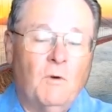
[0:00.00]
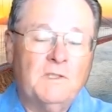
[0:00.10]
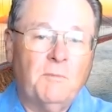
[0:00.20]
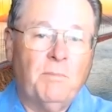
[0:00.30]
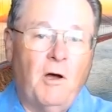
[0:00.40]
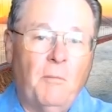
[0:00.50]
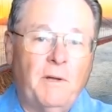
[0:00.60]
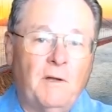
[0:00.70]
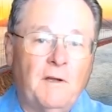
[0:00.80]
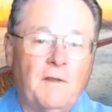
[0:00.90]
what's the
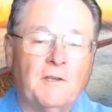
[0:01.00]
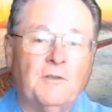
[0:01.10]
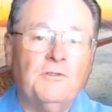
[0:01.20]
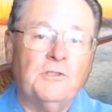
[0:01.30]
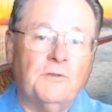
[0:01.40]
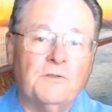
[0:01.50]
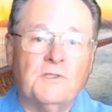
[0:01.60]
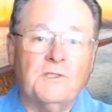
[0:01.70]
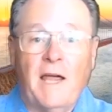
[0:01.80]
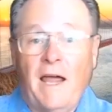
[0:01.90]
probability that two
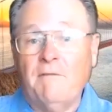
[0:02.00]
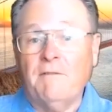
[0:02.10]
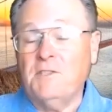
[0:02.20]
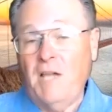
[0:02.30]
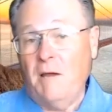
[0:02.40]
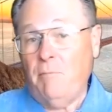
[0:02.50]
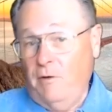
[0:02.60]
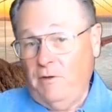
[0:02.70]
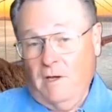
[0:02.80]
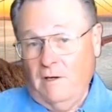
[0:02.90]
students have the same
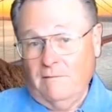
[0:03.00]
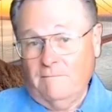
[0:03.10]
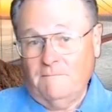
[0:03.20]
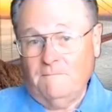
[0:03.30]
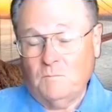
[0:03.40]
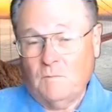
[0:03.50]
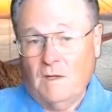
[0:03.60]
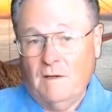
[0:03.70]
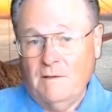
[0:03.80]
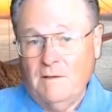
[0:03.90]
birthday?
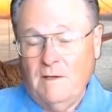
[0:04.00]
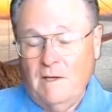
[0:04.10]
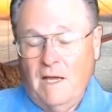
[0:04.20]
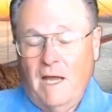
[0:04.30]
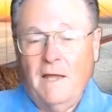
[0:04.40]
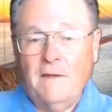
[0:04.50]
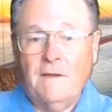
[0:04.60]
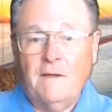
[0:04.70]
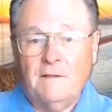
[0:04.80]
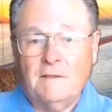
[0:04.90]

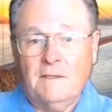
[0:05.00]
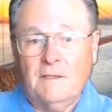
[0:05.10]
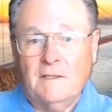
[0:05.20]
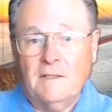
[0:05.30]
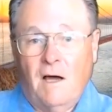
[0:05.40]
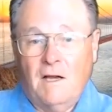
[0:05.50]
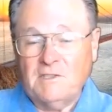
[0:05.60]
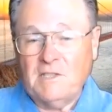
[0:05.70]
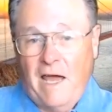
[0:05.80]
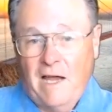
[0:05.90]
And Khan
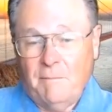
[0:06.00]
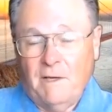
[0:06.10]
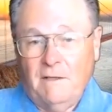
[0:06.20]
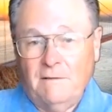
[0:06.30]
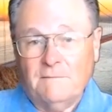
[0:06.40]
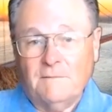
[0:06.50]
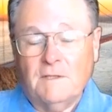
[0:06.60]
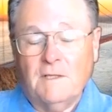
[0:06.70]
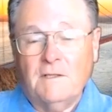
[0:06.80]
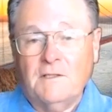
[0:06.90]
Academy
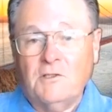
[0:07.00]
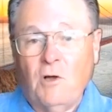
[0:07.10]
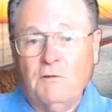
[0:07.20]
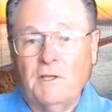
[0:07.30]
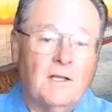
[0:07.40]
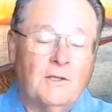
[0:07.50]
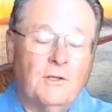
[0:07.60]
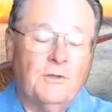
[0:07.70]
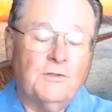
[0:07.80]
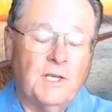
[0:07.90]
solved it
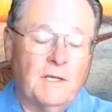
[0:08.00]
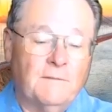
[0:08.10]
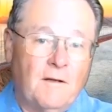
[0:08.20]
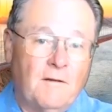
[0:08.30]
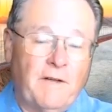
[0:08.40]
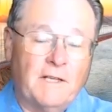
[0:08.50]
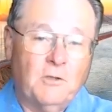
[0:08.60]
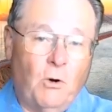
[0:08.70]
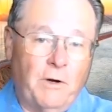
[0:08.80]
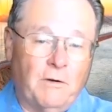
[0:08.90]
using
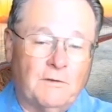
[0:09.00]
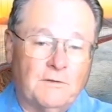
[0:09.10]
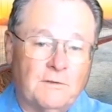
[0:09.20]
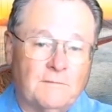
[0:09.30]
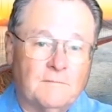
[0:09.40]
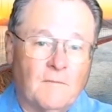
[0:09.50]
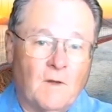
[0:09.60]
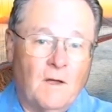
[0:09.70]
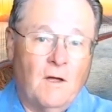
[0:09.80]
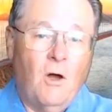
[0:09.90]
factorials.
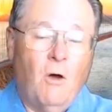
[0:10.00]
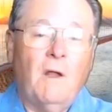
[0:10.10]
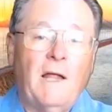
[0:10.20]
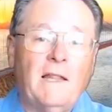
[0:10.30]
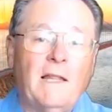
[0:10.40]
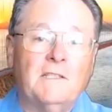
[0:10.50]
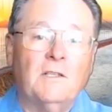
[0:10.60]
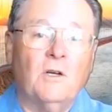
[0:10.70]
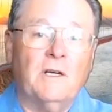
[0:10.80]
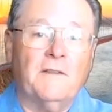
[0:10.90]
Well, I'd like
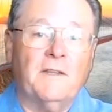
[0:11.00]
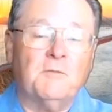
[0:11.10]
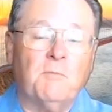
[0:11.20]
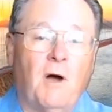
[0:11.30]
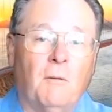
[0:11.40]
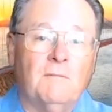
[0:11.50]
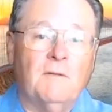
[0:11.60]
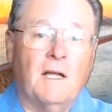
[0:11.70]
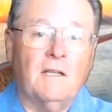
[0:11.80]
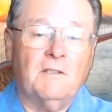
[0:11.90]
to look at this problem
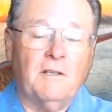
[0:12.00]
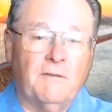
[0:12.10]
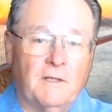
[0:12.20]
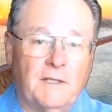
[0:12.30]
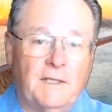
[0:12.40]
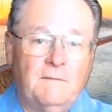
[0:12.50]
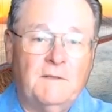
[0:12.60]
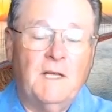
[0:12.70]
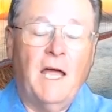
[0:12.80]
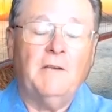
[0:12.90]
a little differently
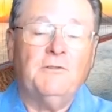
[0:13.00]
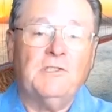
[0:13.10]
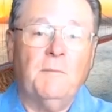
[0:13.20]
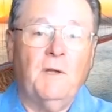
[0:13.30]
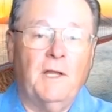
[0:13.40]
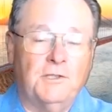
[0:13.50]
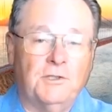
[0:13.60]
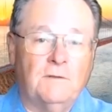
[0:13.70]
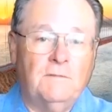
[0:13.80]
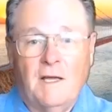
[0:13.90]
and use
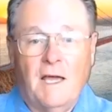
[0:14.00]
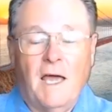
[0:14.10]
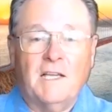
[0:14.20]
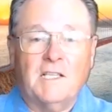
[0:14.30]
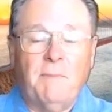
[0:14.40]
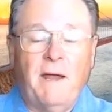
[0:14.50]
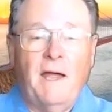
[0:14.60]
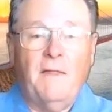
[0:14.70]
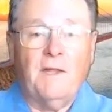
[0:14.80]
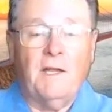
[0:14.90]
simulation and
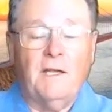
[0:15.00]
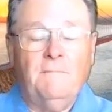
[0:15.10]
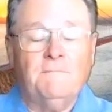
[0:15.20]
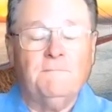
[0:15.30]
expand the